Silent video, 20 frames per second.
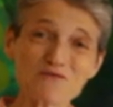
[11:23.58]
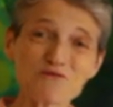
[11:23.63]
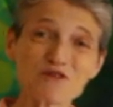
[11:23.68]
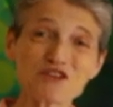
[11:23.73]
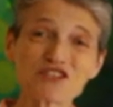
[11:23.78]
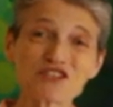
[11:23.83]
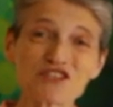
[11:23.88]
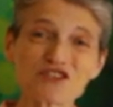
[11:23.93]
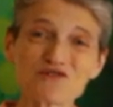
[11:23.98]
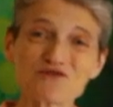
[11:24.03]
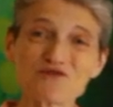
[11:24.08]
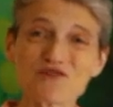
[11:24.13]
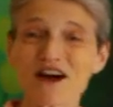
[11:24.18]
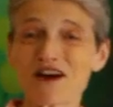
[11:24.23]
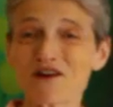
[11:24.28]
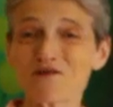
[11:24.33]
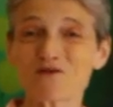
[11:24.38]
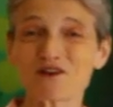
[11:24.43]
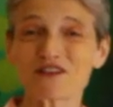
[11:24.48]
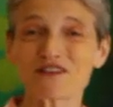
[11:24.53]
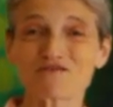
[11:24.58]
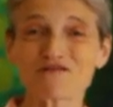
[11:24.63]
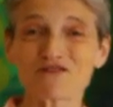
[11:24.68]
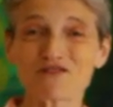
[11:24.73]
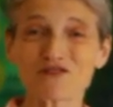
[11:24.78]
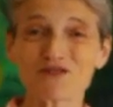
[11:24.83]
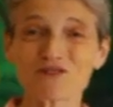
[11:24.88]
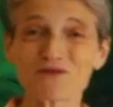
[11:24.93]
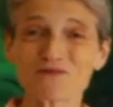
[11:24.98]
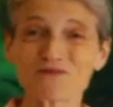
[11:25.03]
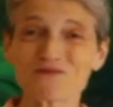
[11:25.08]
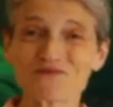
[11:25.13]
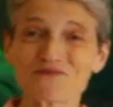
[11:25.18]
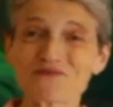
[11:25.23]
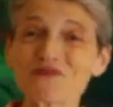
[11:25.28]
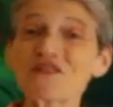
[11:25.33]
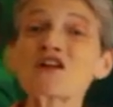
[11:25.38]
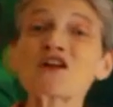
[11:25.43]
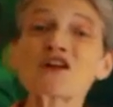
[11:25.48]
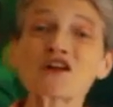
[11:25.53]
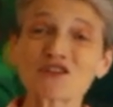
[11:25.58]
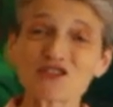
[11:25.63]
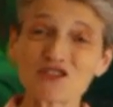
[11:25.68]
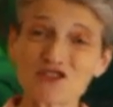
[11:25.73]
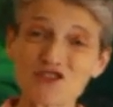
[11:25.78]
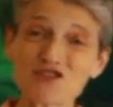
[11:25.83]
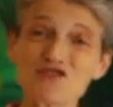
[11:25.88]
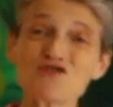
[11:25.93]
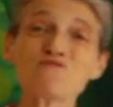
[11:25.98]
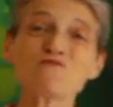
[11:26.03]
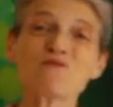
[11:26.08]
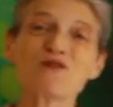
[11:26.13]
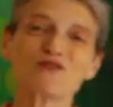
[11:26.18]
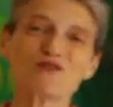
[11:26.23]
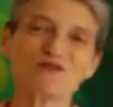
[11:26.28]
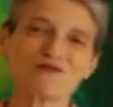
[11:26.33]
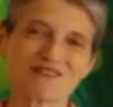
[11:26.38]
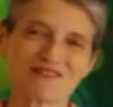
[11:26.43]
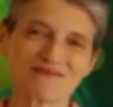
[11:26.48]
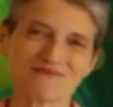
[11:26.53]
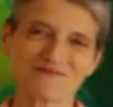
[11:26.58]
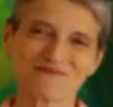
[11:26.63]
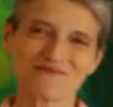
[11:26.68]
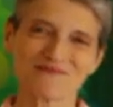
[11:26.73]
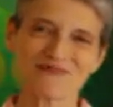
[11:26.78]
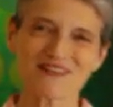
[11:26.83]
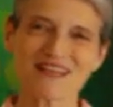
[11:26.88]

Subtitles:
I wish you a wonderful new moon